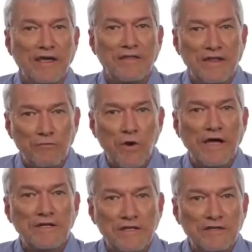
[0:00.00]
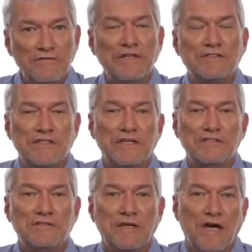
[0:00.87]
The way to convince
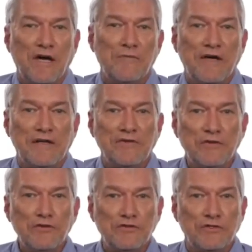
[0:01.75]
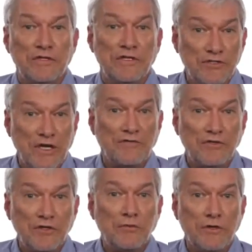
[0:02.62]
kids about evolution is you have
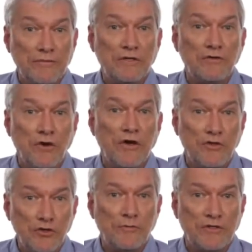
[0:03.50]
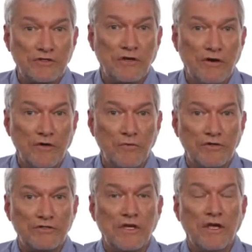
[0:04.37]
to do what Bill Nye the Humanist guy
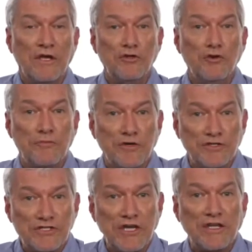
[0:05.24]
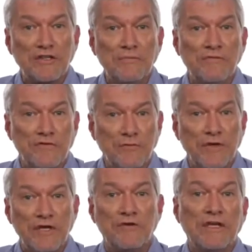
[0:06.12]
wants. You protect them from
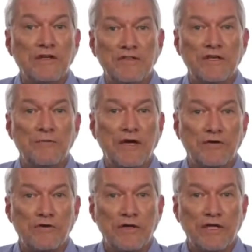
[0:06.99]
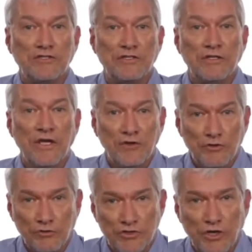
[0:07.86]
hearing anything about creation,
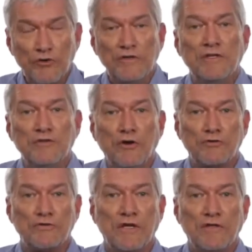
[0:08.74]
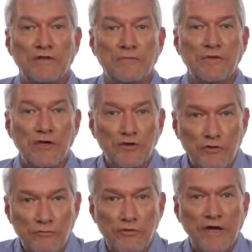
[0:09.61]
you totally indoctrinate them,
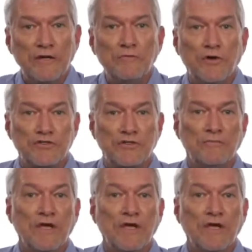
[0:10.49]
you brainwash them.